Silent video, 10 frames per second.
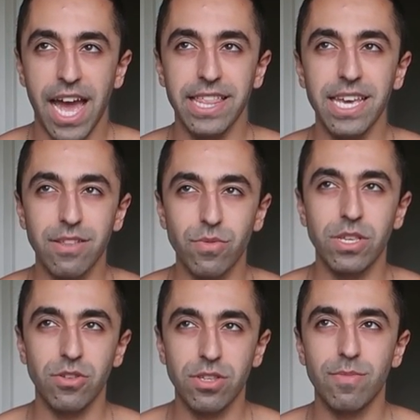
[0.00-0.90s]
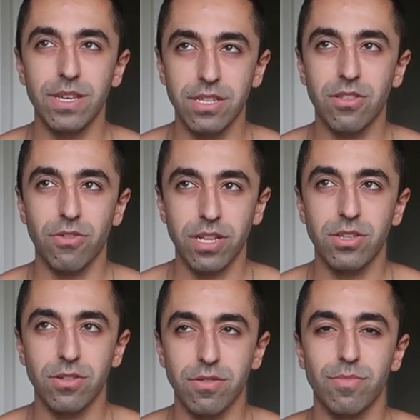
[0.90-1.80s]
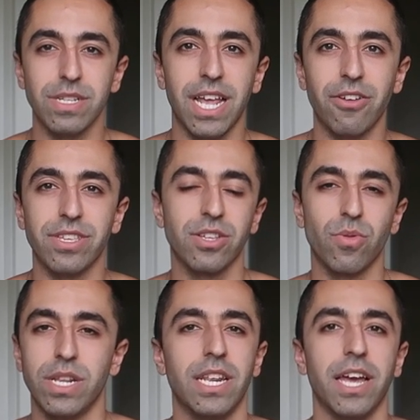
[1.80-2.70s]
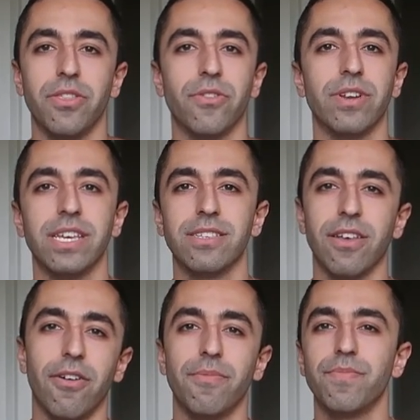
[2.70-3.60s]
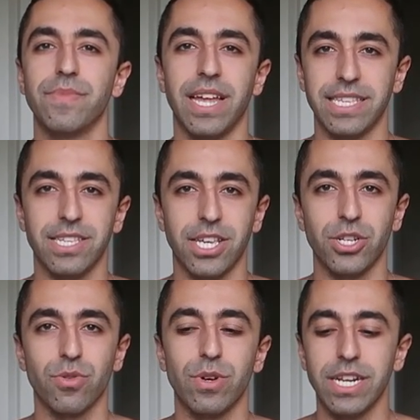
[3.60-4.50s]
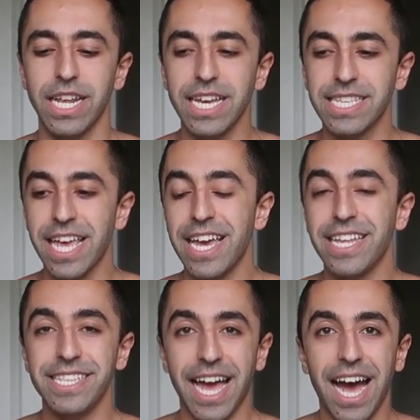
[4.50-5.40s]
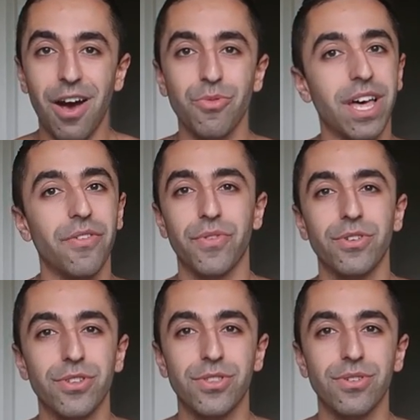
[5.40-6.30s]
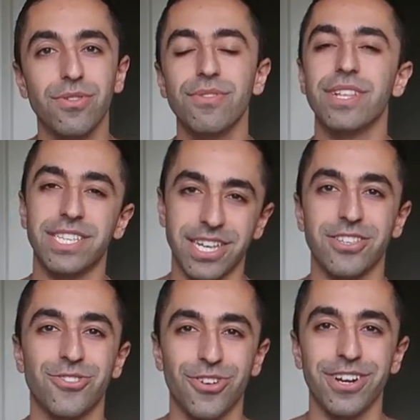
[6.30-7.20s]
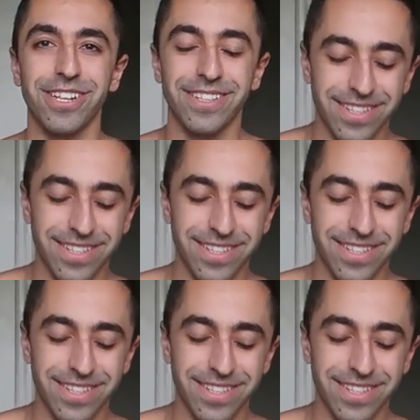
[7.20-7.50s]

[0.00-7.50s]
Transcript: I think it used to be 32, but now it's like 29, 30. So that's essentially what it is. Now, without further ado, let's get started.